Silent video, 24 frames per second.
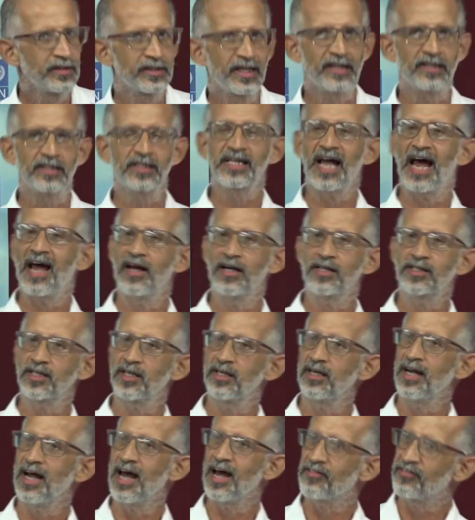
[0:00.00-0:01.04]
that science
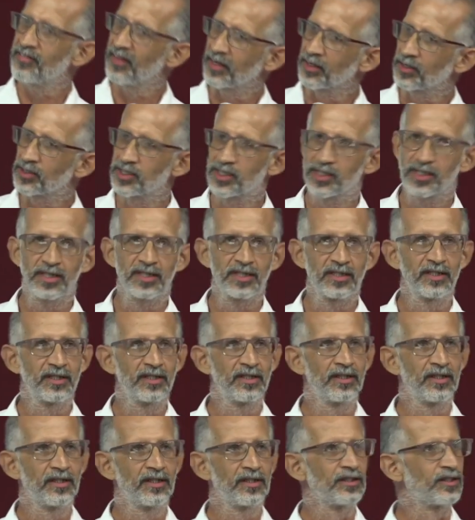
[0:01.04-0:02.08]
and ethics
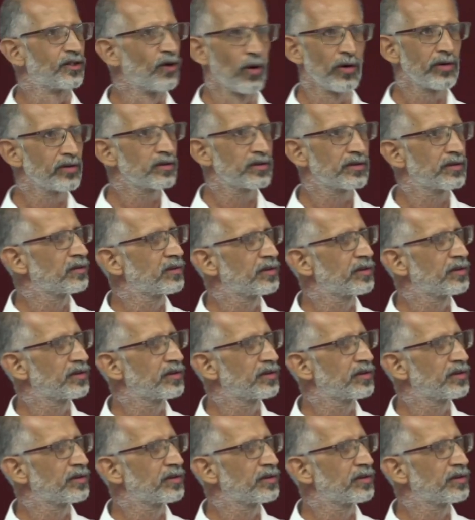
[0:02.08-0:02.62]
don't